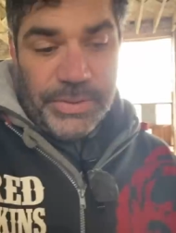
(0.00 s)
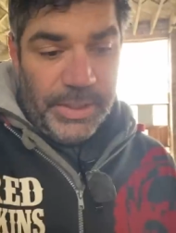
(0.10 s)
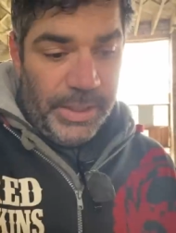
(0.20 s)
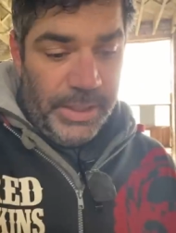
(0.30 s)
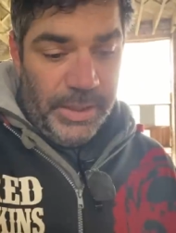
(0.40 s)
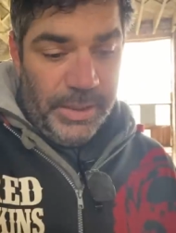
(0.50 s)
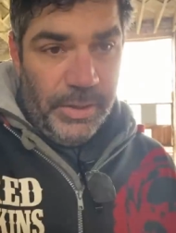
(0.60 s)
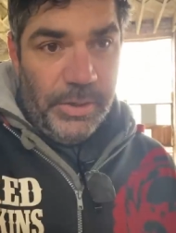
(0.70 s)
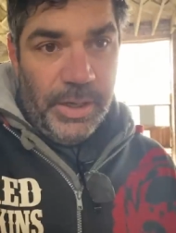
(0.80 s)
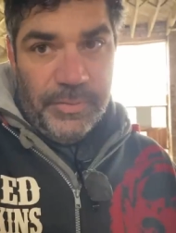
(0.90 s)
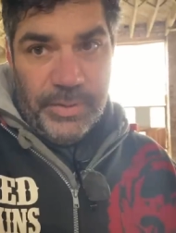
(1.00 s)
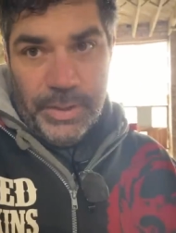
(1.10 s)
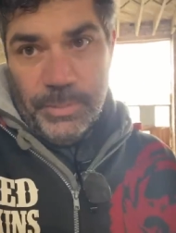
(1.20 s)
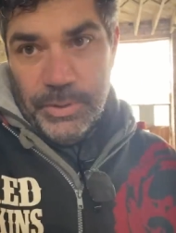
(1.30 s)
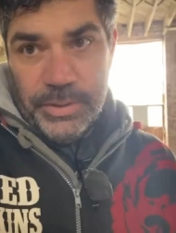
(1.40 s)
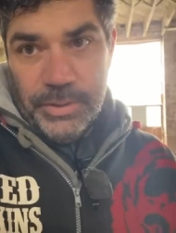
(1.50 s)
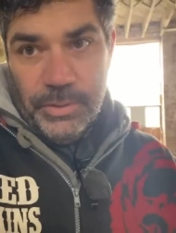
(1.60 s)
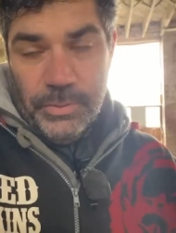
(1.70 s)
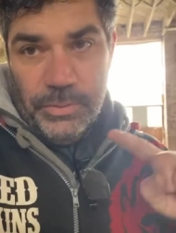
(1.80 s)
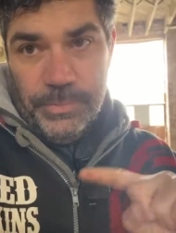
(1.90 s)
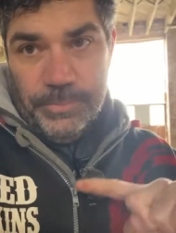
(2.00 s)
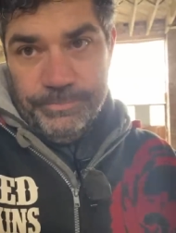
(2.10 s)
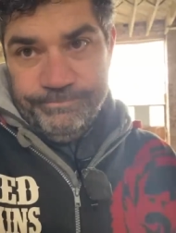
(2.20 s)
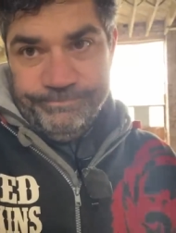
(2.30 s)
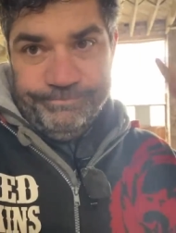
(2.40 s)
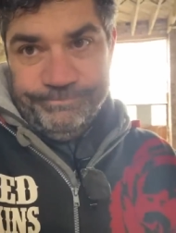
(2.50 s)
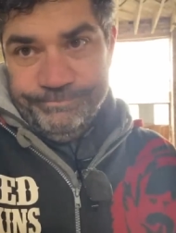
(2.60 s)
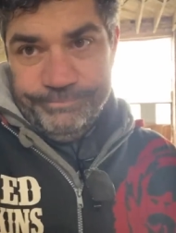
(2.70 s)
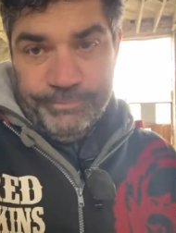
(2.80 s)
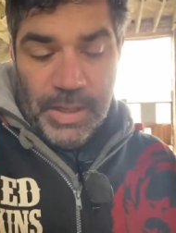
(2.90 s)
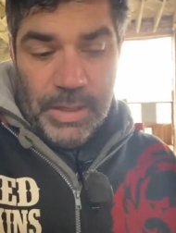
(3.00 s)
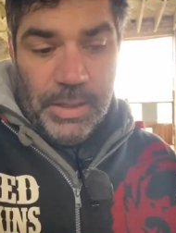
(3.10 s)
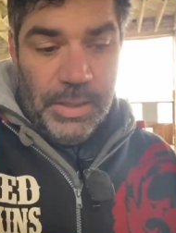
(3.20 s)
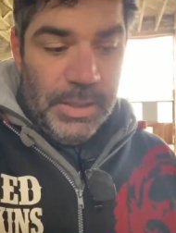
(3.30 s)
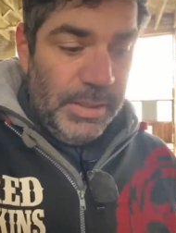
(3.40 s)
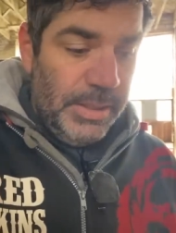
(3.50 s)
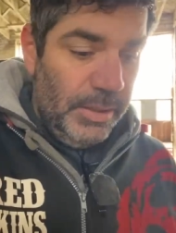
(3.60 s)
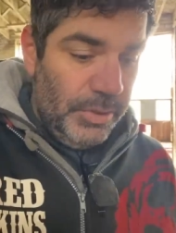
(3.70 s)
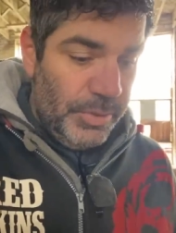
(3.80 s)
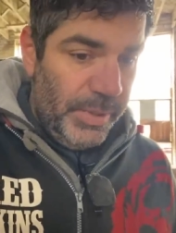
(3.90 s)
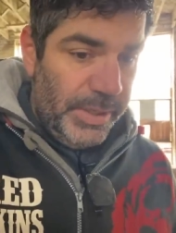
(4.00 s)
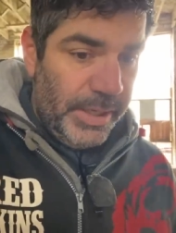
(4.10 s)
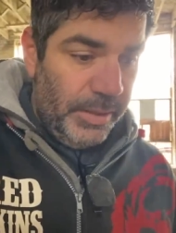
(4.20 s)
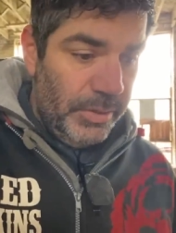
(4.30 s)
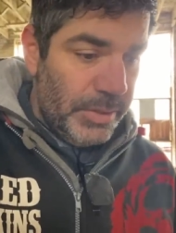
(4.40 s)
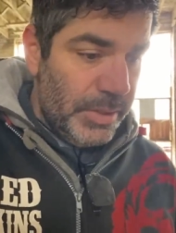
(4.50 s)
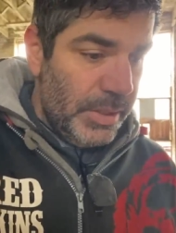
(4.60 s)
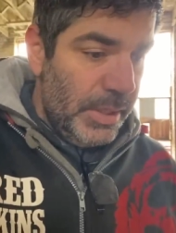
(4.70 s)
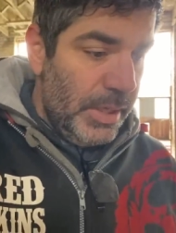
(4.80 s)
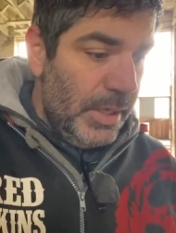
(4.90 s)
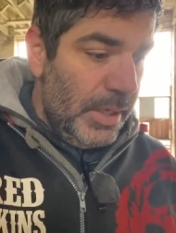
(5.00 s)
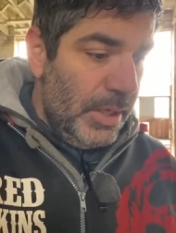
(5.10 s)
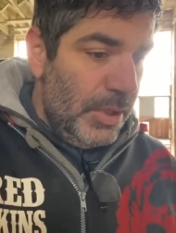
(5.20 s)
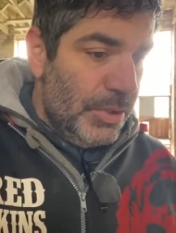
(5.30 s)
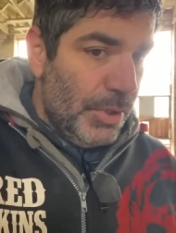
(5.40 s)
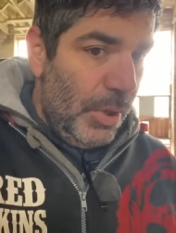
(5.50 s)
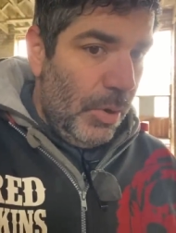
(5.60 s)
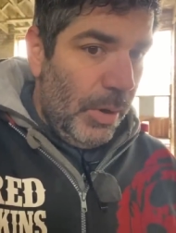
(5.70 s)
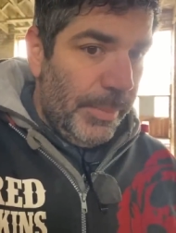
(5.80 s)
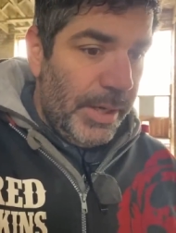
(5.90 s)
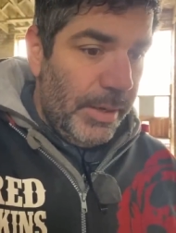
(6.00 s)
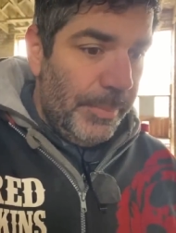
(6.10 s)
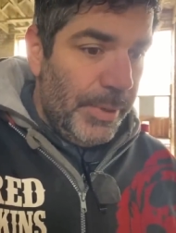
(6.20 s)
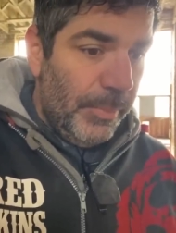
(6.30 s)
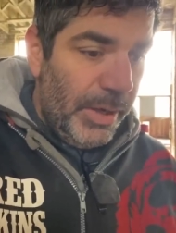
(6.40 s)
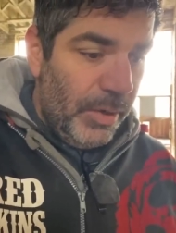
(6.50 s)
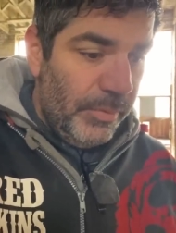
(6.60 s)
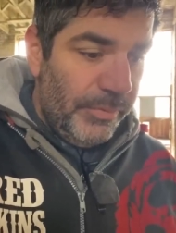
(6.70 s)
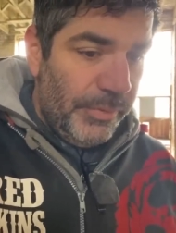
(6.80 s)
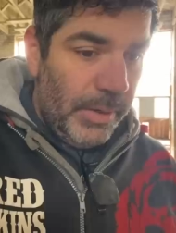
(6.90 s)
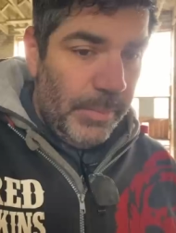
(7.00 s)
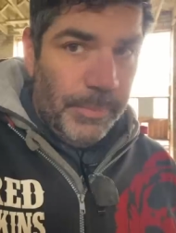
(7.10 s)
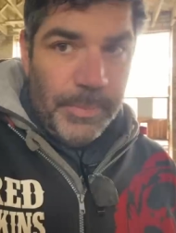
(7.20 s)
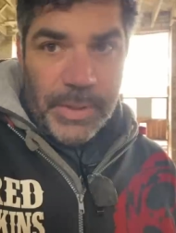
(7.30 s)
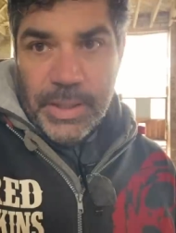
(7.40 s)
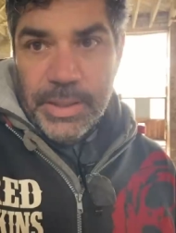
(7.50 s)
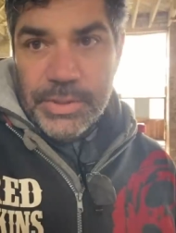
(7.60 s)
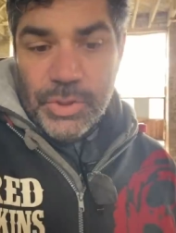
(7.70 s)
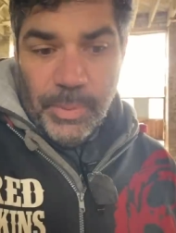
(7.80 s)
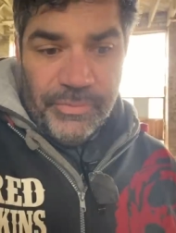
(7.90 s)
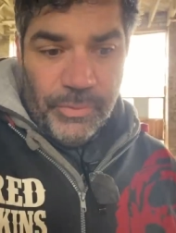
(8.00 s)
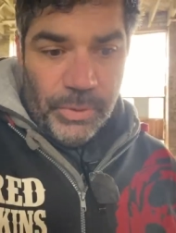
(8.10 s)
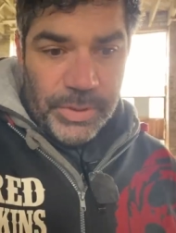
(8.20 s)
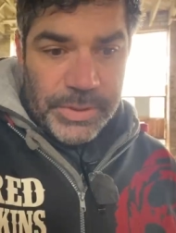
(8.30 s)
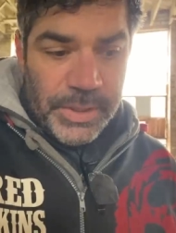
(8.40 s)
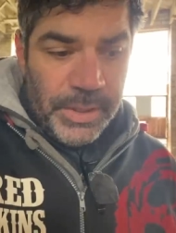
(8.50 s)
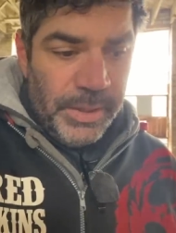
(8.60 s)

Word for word: that I need are not available at the local mm, dealers and retailers. So I'm gonna build my own from uh, two by fours.